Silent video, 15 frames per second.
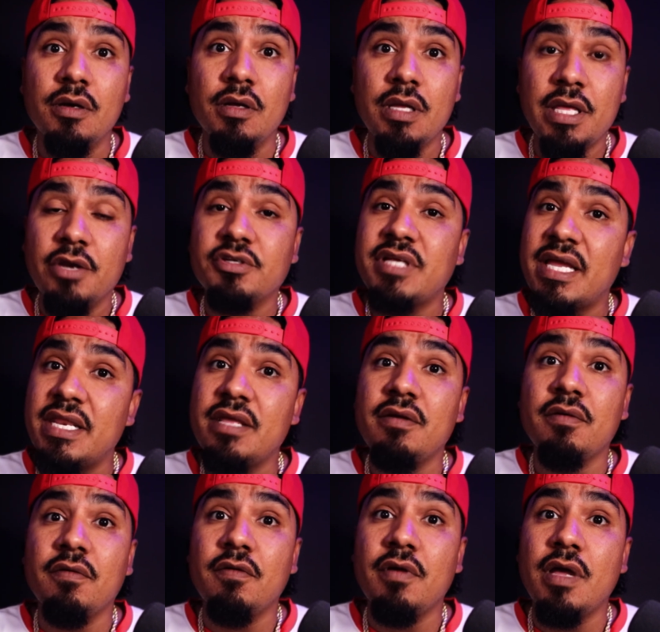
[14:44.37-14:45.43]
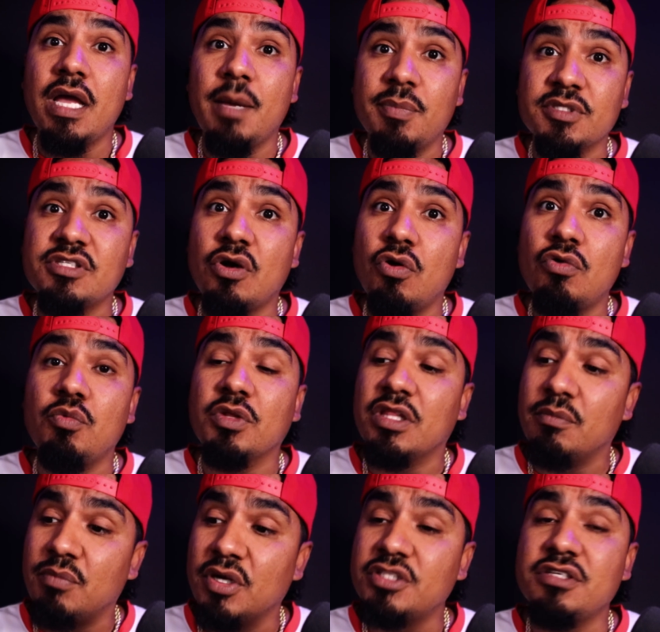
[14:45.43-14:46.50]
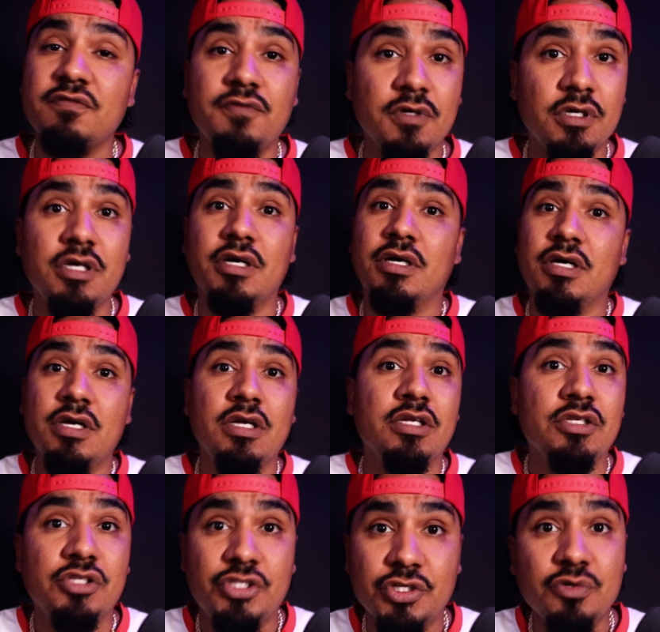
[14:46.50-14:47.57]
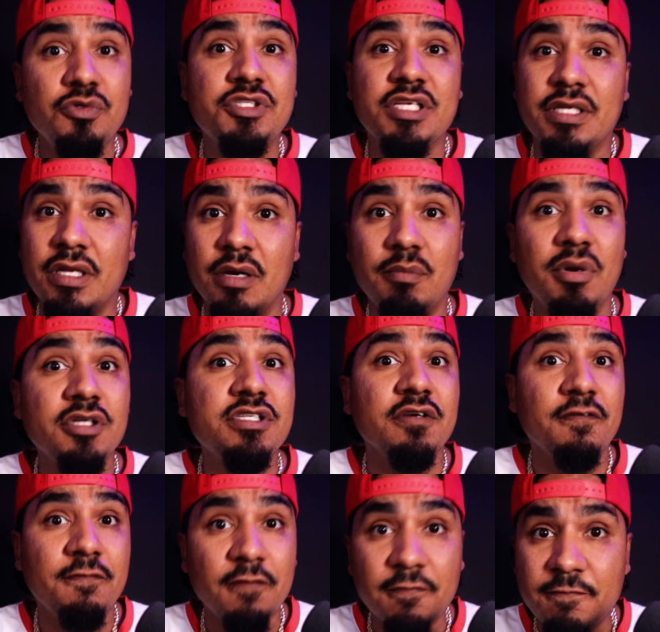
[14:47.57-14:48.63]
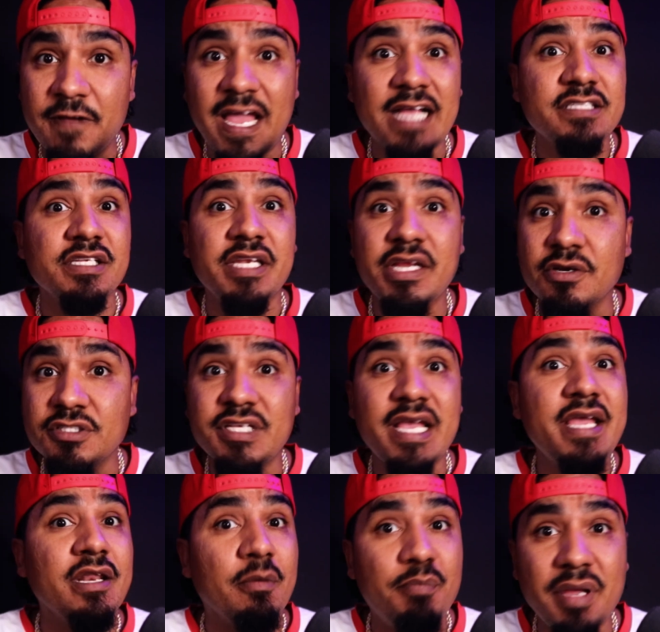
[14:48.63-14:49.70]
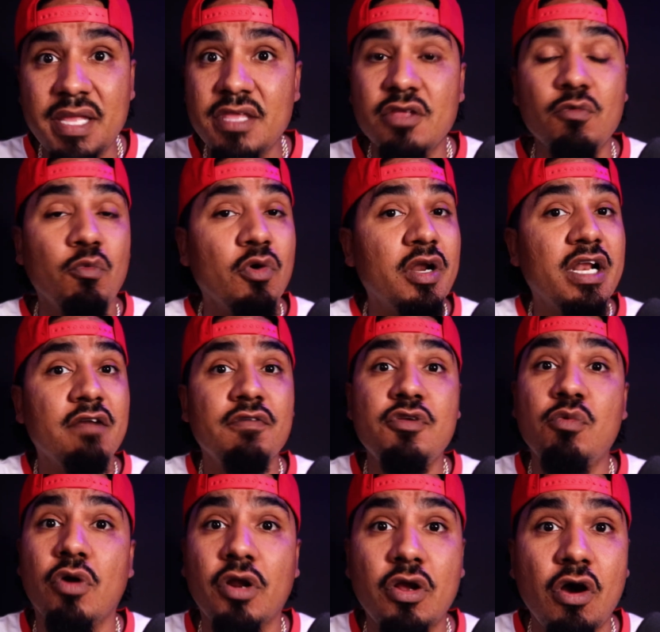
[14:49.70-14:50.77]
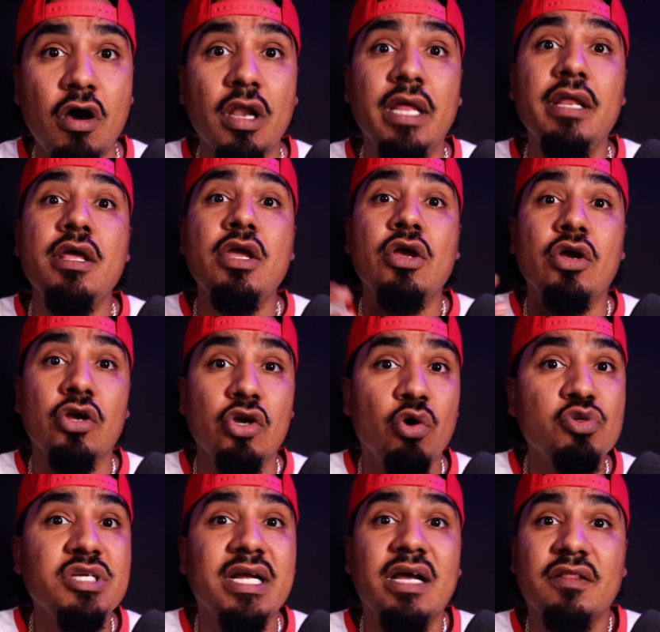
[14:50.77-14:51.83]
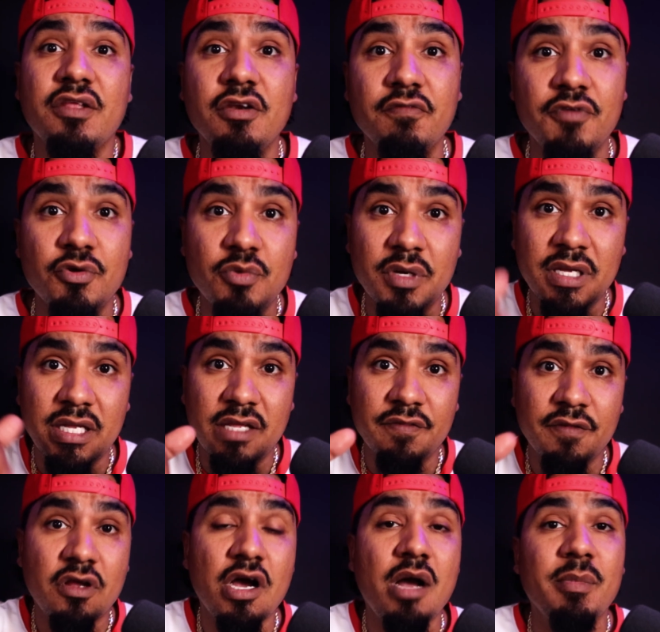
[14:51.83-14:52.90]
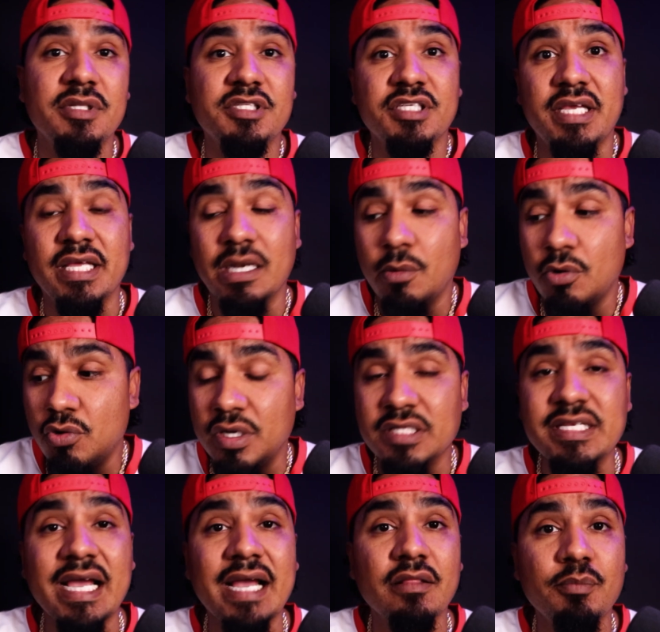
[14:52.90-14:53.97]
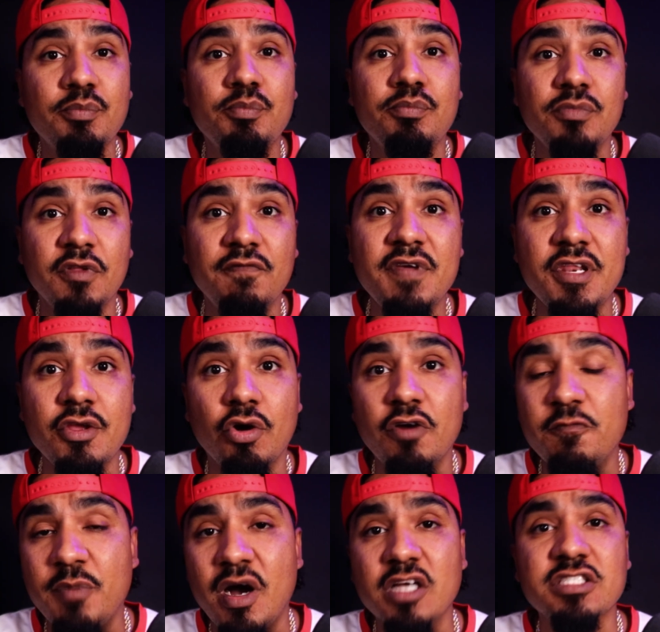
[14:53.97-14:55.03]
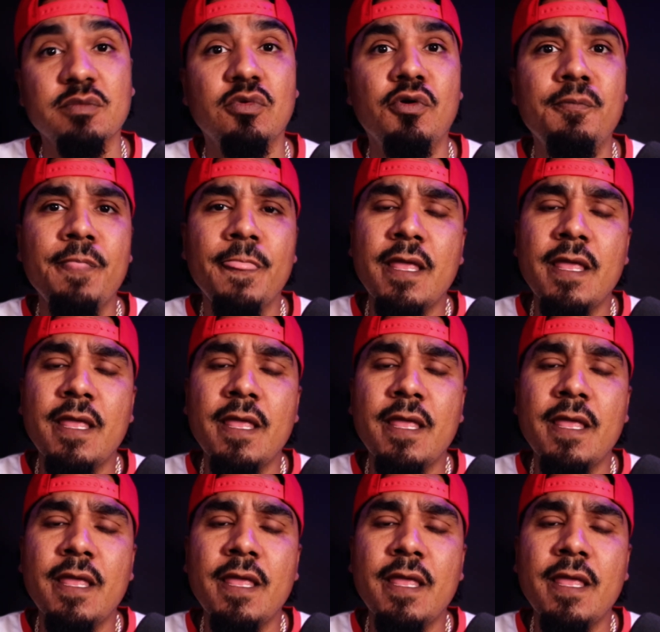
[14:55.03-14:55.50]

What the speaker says: entertaining episode with a bunch of juice and a bunch of facts and hearsay and opinion, whatever you want to call it, go check out the interview in the comments again. I'll go ahead and tag the video if possible.